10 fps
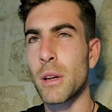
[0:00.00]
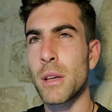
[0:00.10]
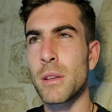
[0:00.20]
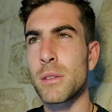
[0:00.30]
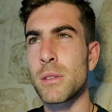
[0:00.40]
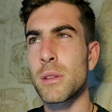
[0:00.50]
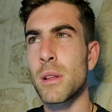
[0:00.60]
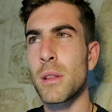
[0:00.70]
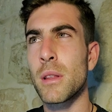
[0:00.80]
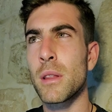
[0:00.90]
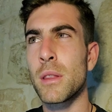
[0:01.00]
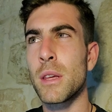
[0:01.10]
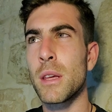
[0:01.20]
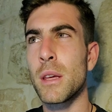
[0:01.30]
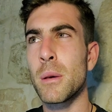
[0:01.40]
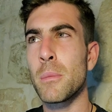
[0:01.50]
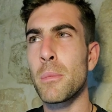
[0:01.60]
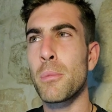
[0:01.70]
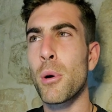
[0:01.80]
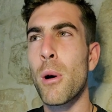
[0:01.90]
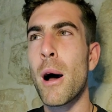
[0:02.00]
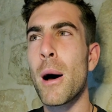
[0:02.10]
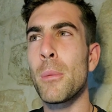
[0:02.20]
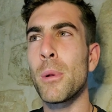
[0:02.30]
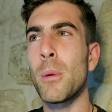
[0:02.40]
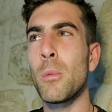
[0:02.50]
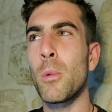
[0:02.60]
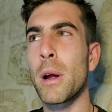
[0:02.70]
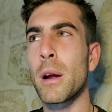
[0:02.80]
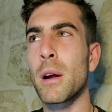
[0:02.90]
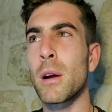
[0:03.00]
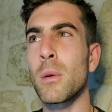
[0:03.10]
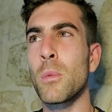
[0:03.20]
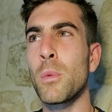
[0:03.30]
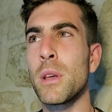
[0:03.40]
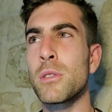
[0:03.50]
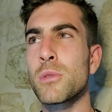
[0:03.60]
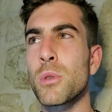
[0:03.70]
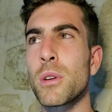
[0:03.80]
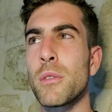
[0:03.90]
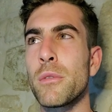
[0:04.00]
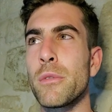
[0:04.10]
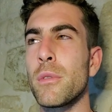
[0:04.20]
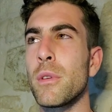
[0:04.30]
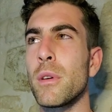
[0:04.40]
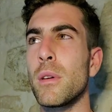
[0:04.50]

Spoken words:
is the problem where we sort of